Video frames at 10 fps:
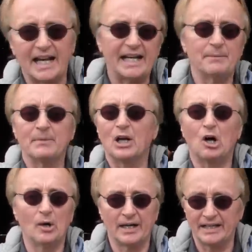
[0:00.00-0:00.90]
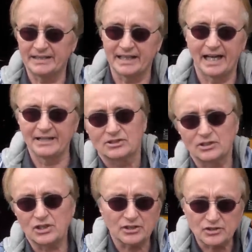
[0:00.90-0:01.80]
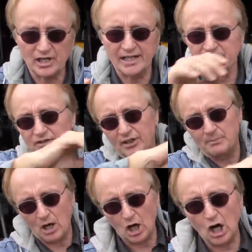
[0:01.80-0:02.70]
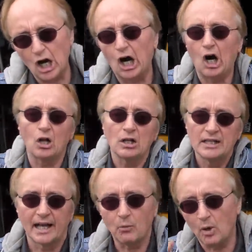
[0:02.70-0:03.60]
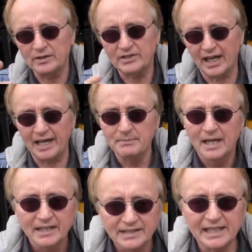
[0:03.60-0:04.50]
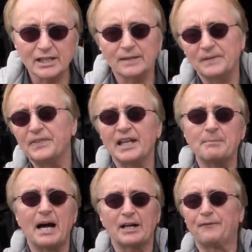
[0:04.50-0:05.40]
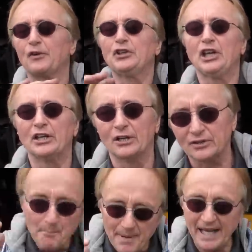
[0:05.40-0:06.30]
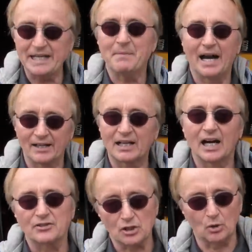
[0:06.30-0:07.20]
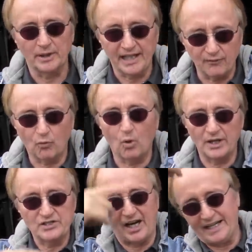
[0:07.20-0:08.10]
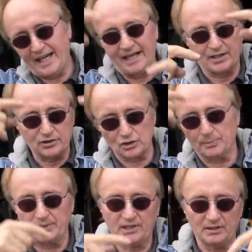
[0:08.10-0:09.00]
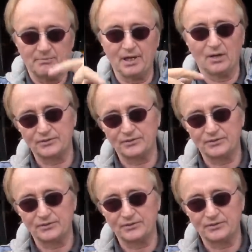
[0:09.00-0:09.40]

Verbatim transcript: any of them go at any time. So just change them all at one time. Then you don't have to think about it for years. Many modern cars only have one gigantic serpentine belt.